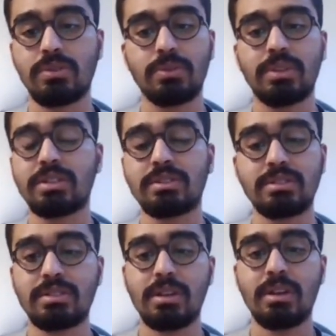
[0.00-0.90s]
So
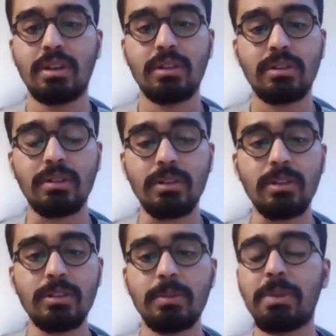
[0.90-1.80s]
that's
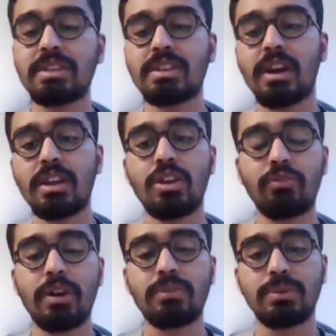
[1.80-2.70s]
the basic idea
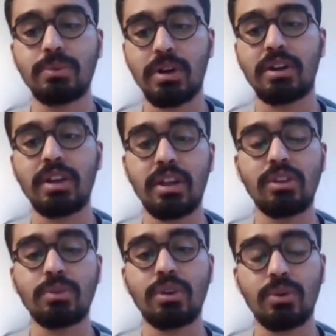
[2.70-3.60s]
of how to uh, get
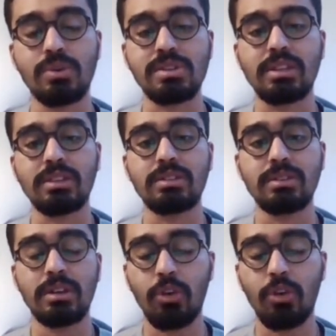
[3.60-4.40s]
into a course at this,